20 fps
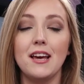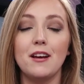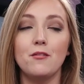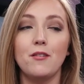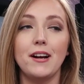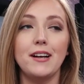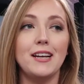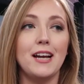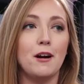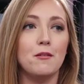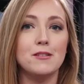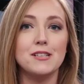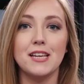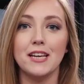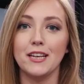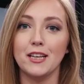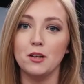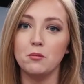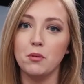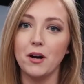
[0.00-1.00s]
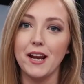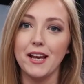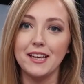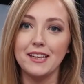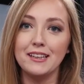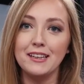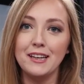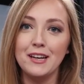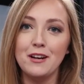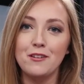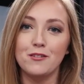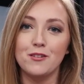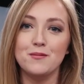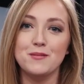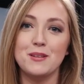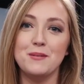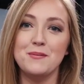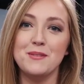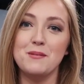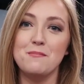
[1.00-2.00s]
And right now we're taking a break from
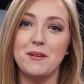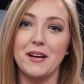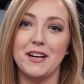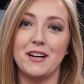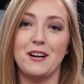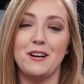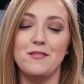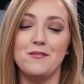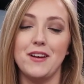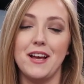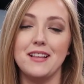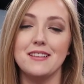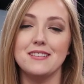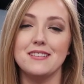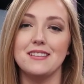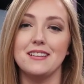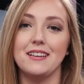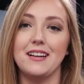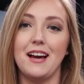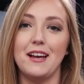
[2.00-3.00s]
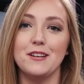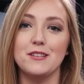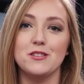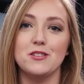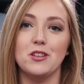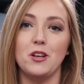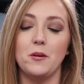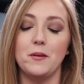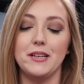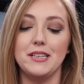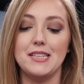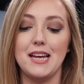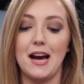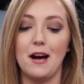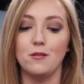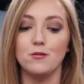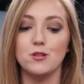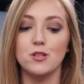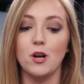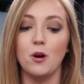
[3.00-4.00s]
some of the bigger events and kind of slowing
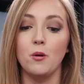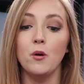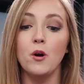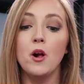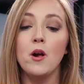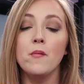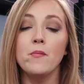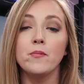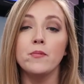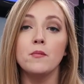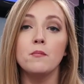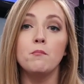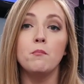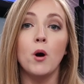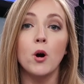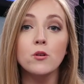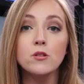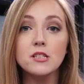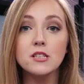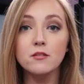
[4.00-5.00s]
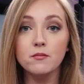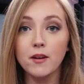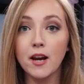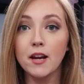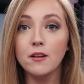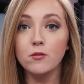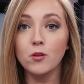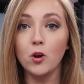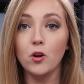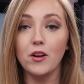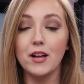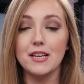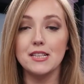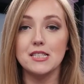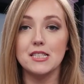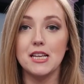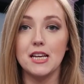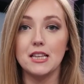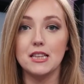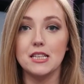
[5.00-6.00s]
down. So most of my role
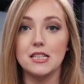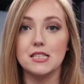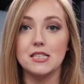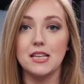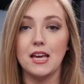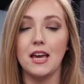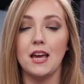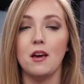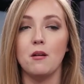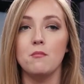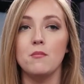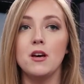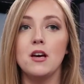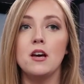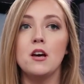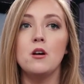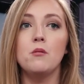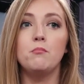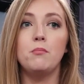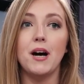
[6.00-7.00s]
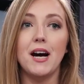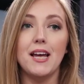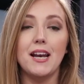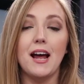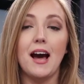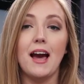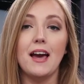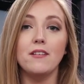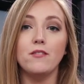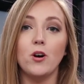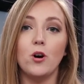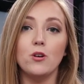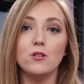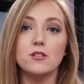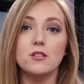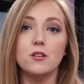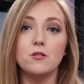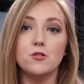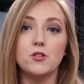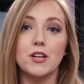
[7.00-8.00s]
has stayed the same, but I have
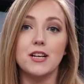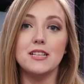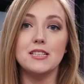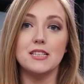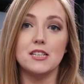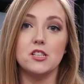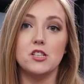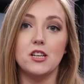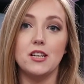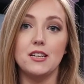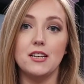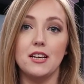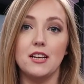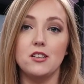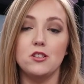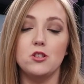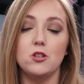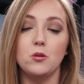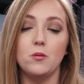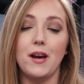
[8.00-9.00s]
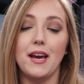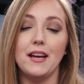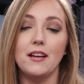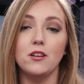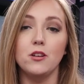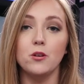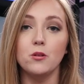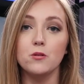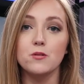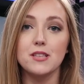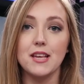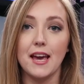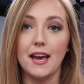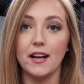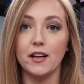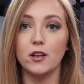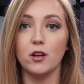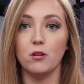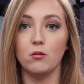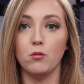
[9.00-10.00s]
also transitioned into a news
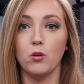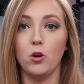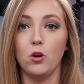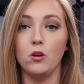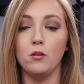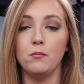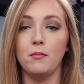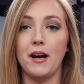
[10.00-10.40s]
anchor role.